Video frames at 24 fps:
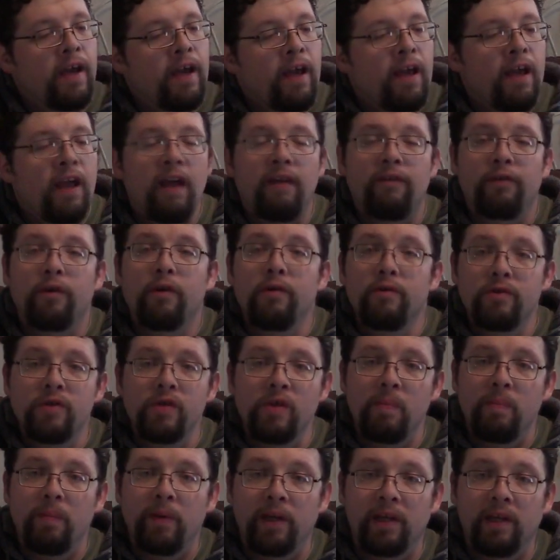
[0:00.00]
If you're interested in
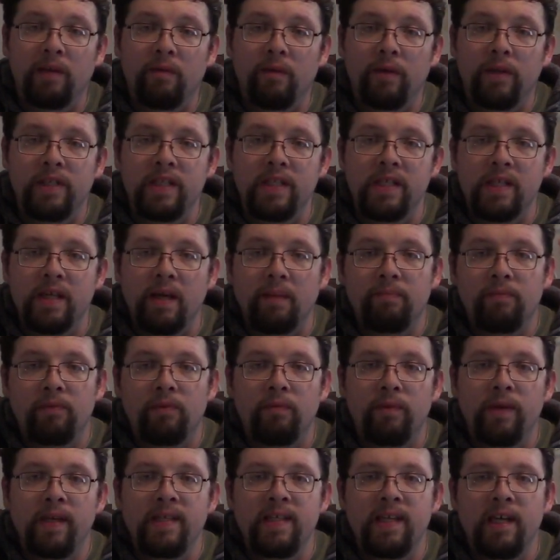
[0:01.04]
picking one of these up, the
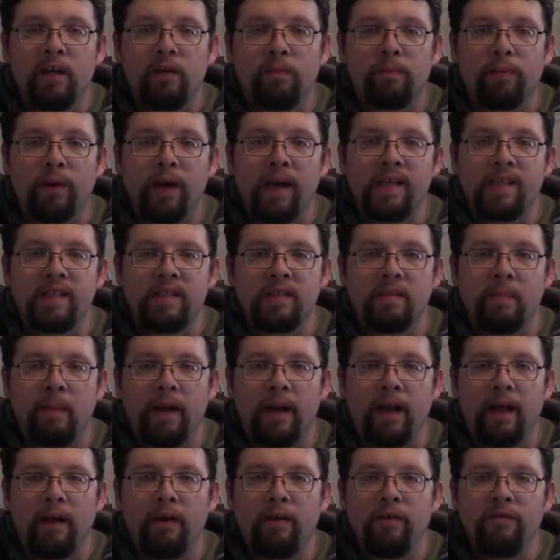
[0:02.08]
retail price is about
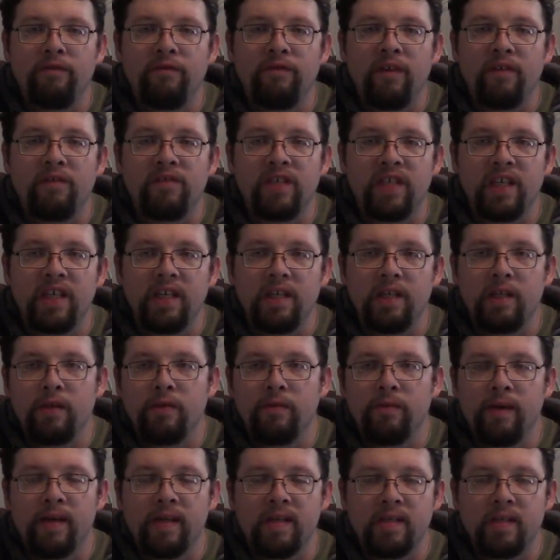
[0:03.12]
$115
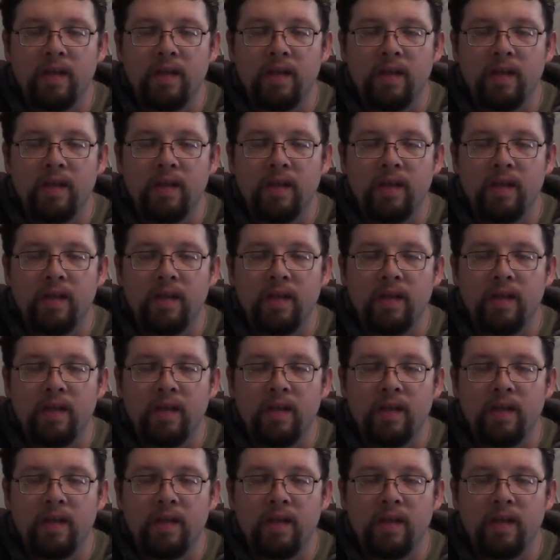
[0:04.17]
US,